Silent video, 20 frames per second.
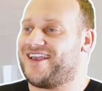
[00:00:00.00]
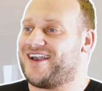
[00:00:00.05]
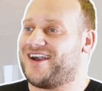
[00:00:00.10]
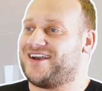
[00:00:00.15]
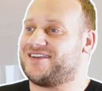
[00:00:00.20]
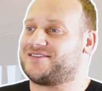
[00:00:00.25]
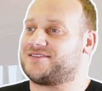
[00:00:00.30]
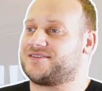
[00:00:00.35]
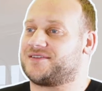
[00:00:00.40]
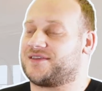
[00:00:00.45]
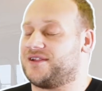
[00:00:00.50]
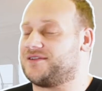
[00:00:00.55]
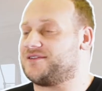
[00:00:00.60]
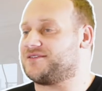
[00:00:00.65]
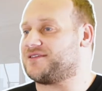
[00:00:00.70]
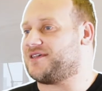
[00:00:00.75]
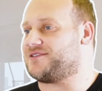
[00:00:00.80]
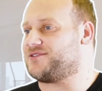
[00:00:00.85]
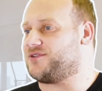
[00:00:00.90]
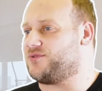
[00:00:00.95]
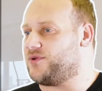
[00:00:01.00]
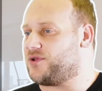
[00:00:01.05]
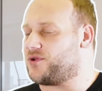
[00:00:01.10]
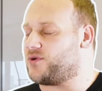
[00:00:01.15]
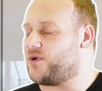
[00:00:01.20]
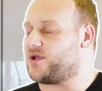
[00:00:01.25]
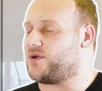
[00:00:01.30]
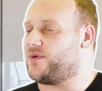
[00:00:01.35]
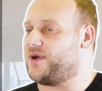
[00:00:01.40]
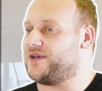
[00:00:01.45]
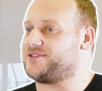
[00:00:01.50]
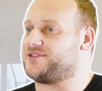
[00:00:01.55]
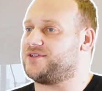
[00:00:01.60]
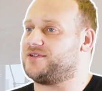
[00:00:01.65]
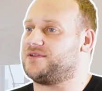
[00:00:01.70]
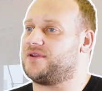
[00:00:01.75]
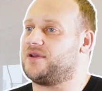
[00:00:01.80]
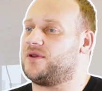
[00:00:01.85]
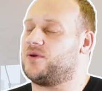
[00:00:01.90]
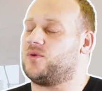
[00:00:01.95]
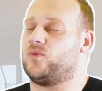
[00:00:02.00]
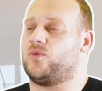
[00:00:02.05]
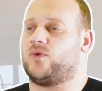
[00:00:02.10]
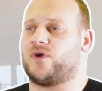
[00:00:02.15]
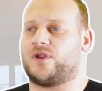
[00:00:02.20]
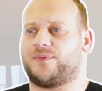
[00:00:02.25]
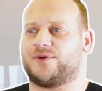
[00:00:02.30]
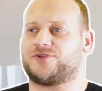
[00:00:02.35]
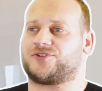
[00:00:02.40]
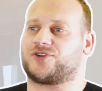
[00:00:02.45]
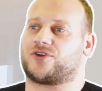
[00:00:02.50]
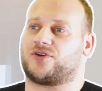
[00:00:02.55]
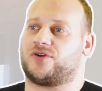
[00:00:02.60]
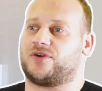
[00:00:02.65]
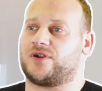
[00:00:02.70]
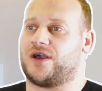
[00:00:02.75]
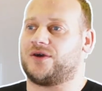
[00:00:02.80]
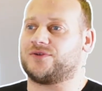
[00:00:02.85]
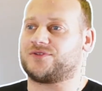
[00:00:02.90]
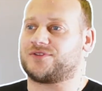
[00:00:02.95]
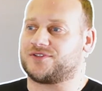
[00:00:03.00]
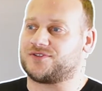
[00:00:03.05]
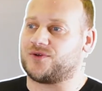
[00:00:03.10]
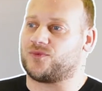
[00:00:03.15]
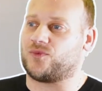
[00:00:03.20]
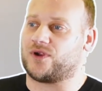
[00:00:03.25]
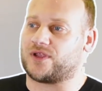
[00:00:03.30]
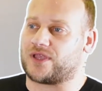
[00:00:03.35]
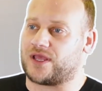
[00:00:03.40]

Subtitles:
guys, can I just ask you a real quick question? What about your current house doesn't work